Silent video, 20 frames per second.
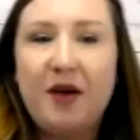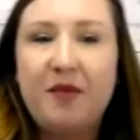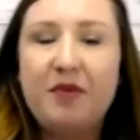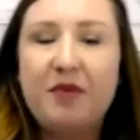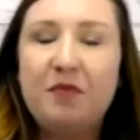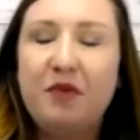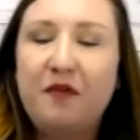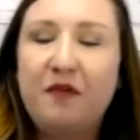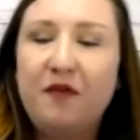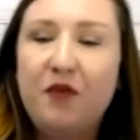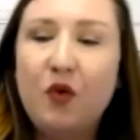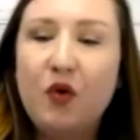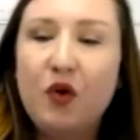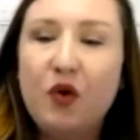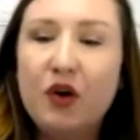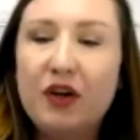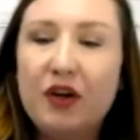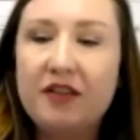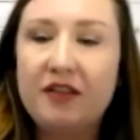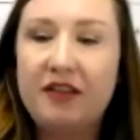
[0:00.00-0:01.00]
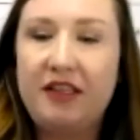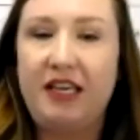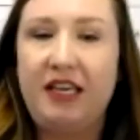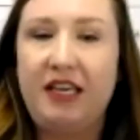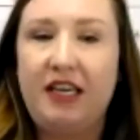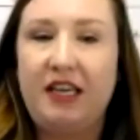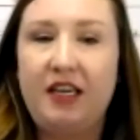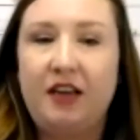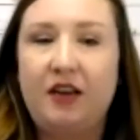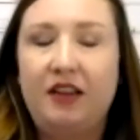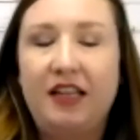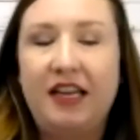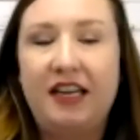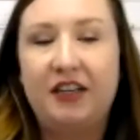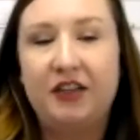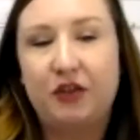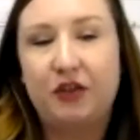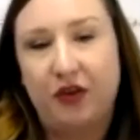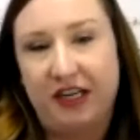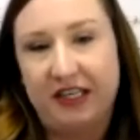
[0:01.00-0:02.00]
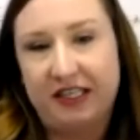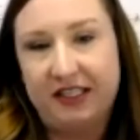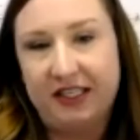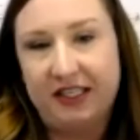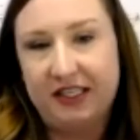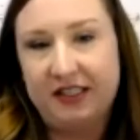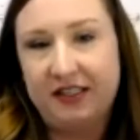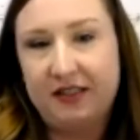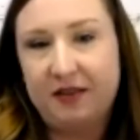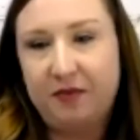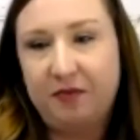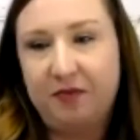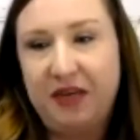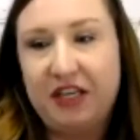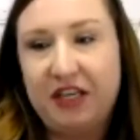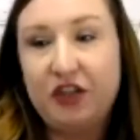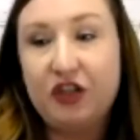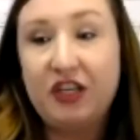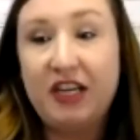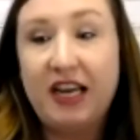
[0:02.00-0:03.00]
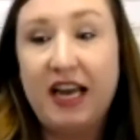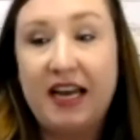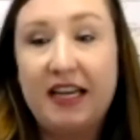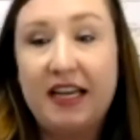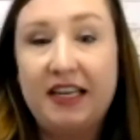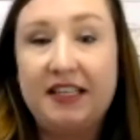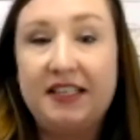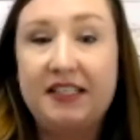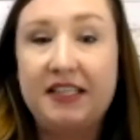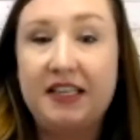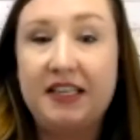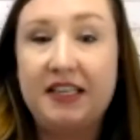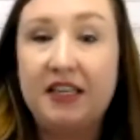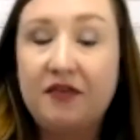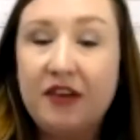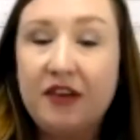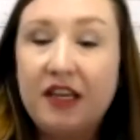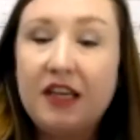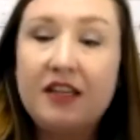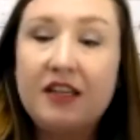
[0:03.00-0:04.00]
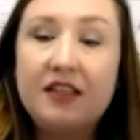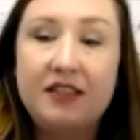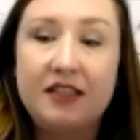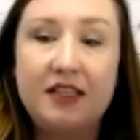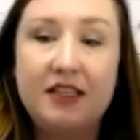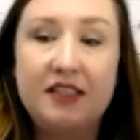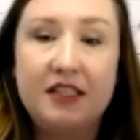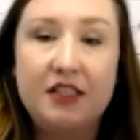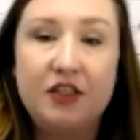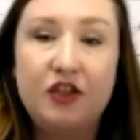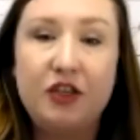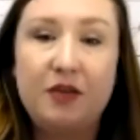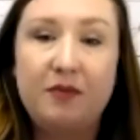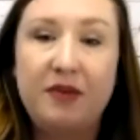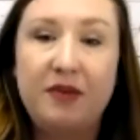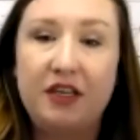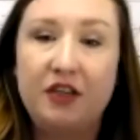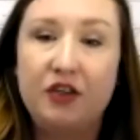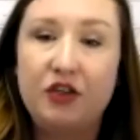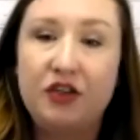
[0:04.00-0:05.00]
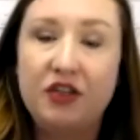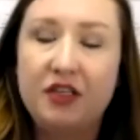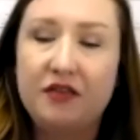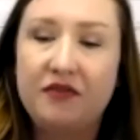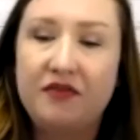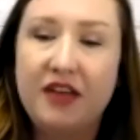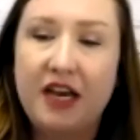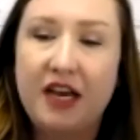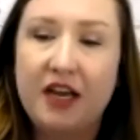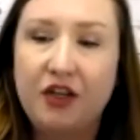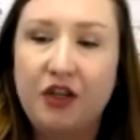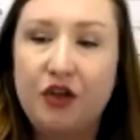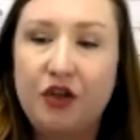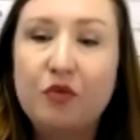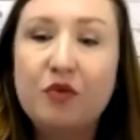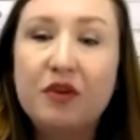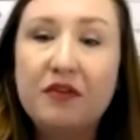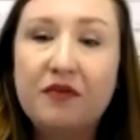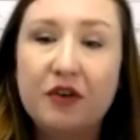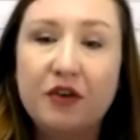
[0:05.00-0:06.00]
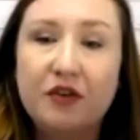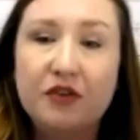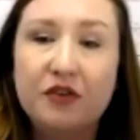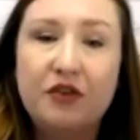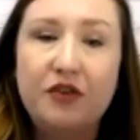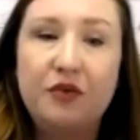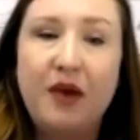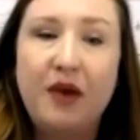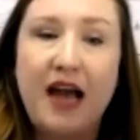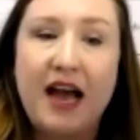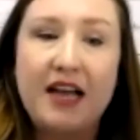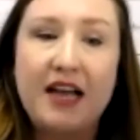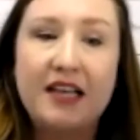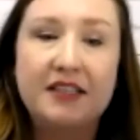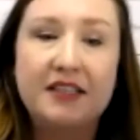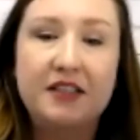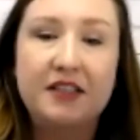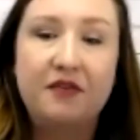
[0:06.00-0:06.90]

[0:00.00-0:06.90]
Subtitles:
before the latest crisis, P&G had a significant citizenship initiative that you referred to as the